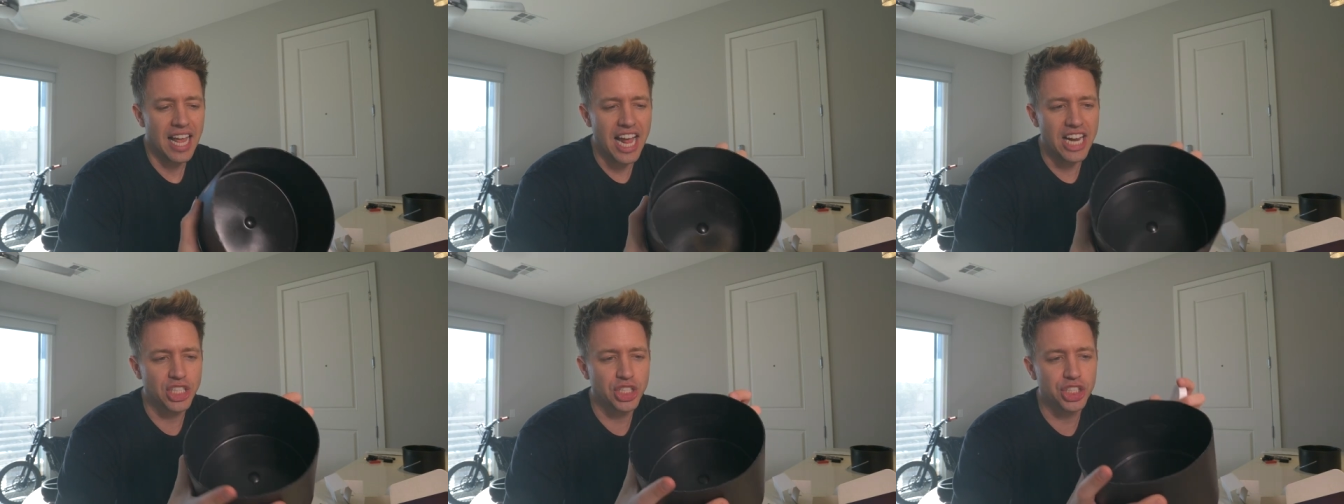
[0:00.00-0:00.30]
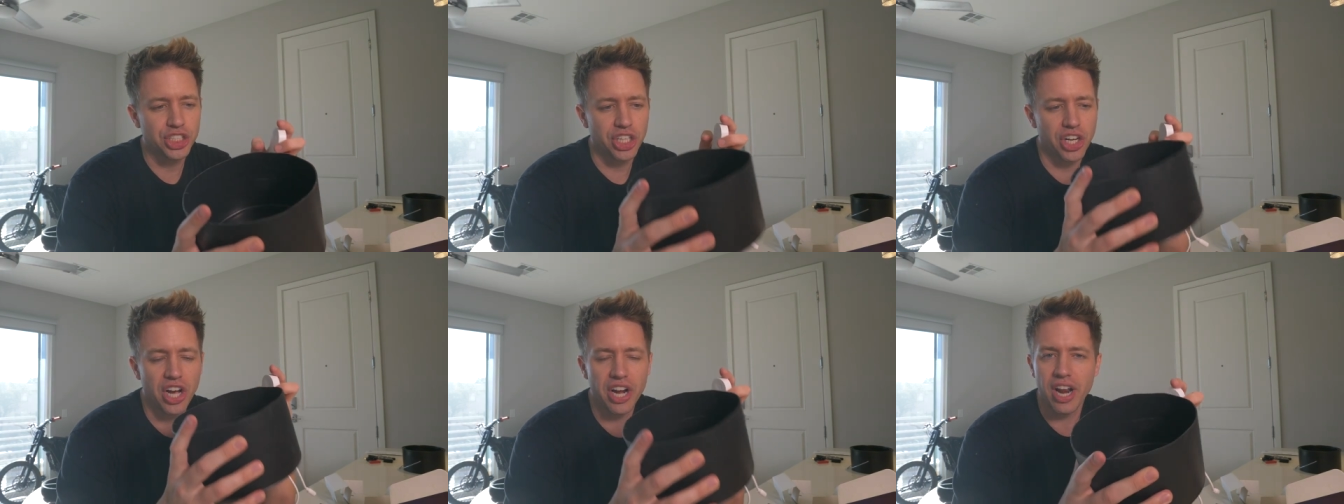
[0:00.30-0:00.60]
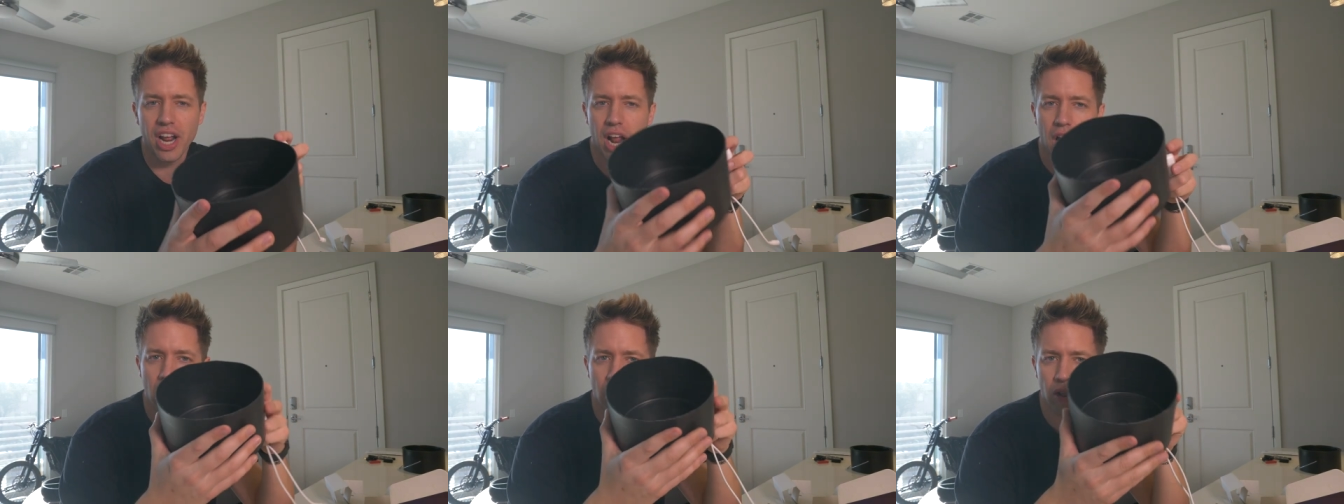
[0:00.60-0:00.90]
it
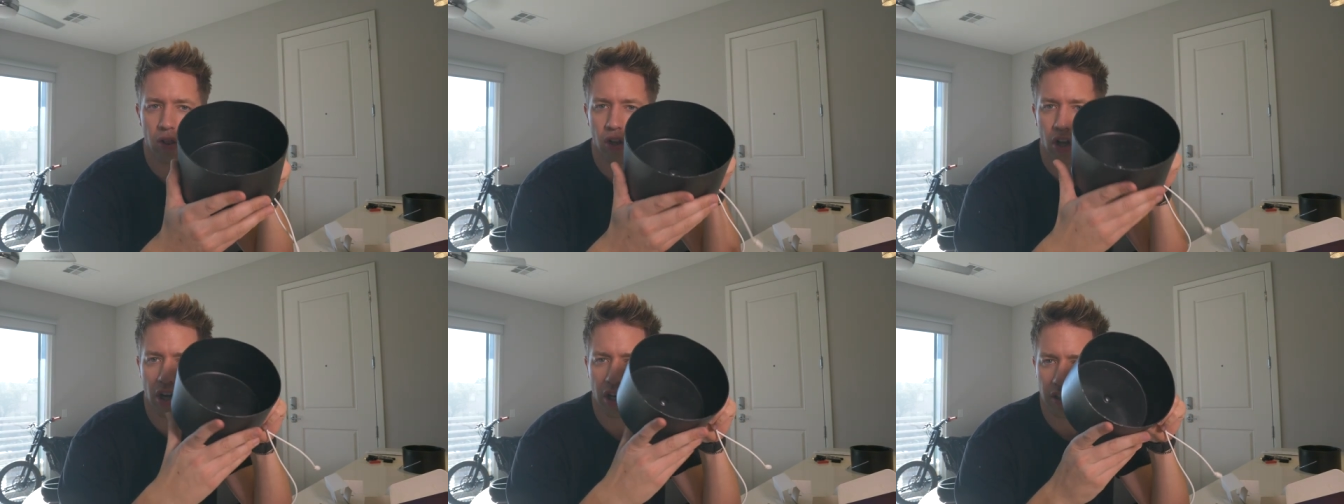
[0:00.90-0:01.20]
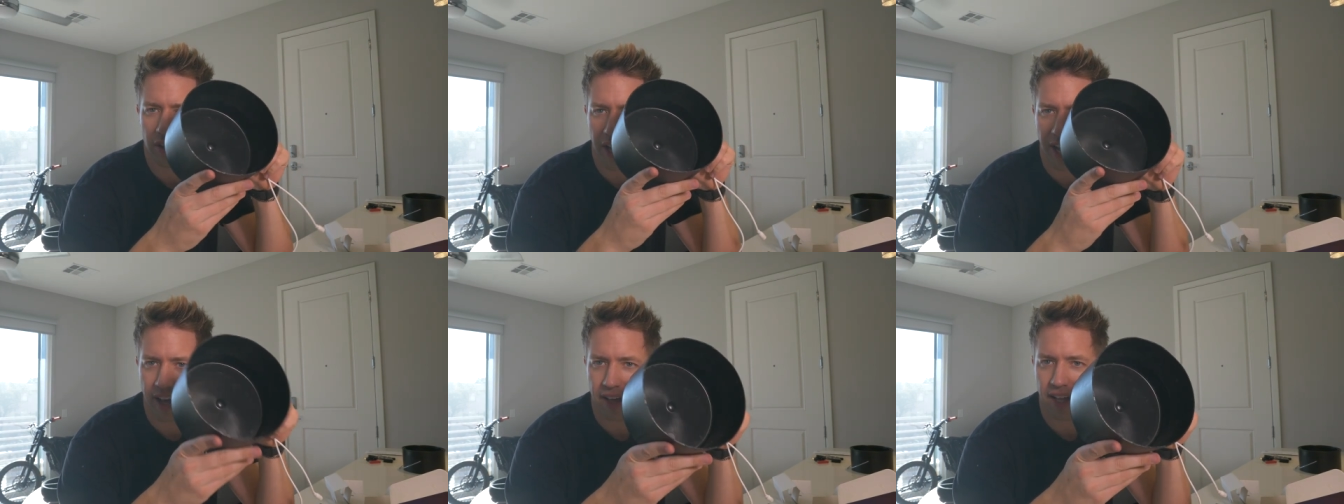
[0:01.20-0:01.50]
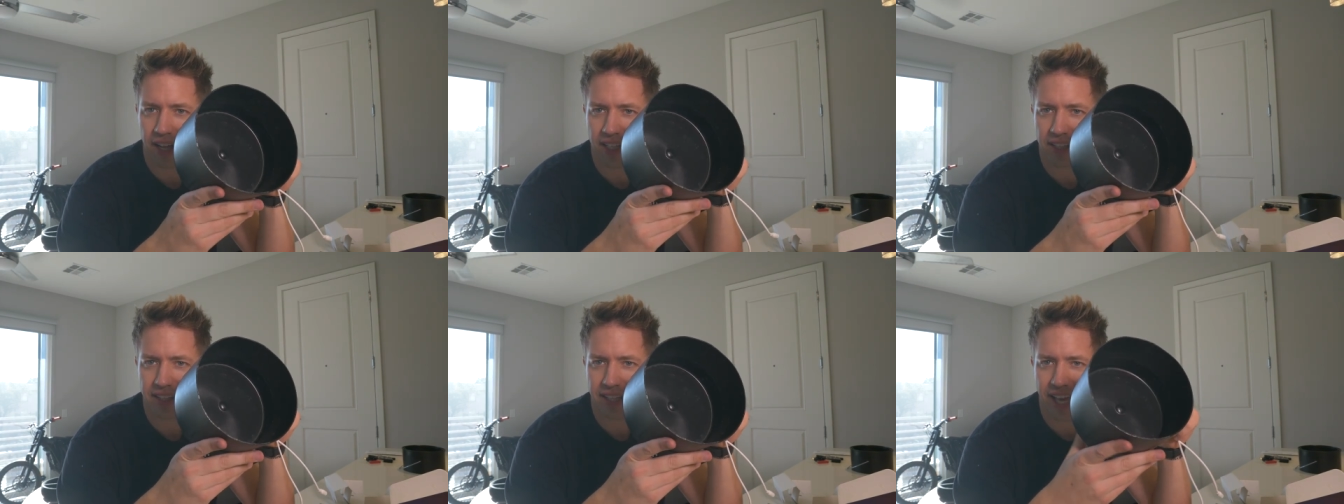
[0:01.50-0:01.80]
should look
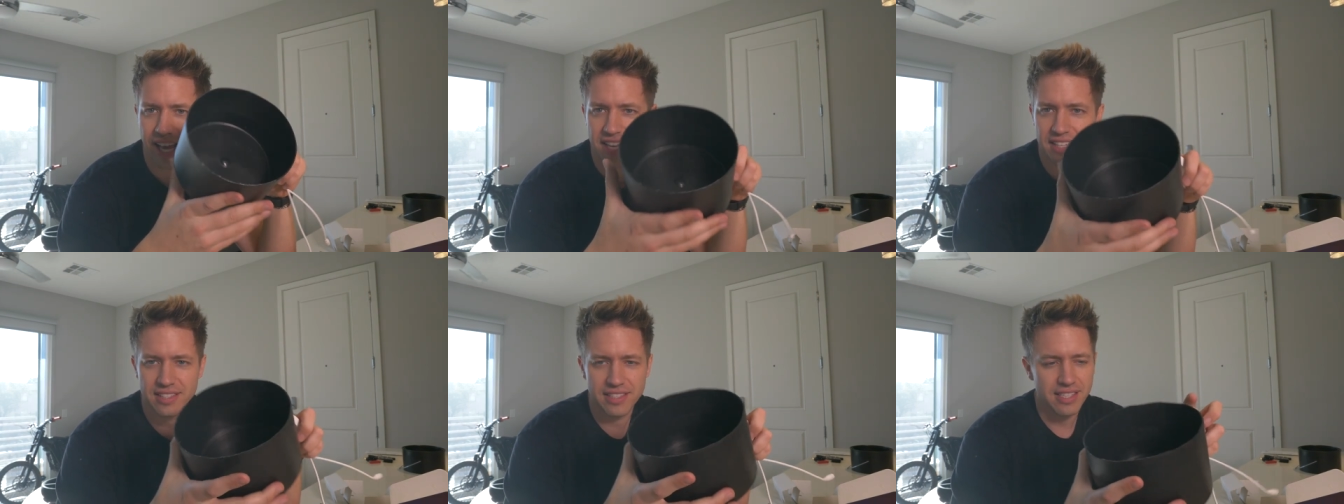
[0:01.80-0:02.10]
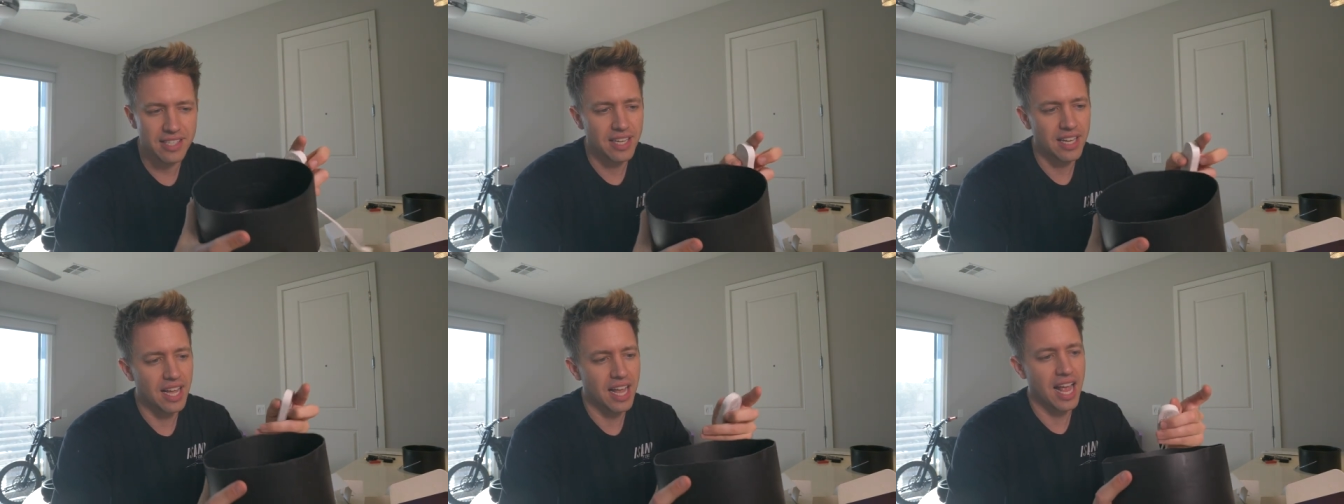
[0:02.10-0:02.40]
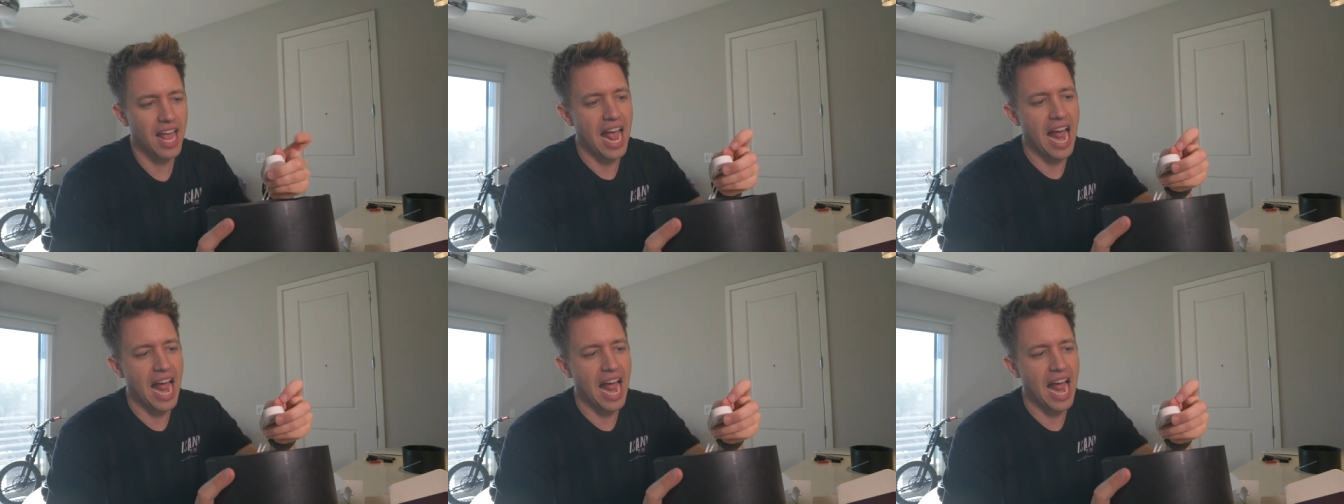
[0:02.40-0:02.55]
like this,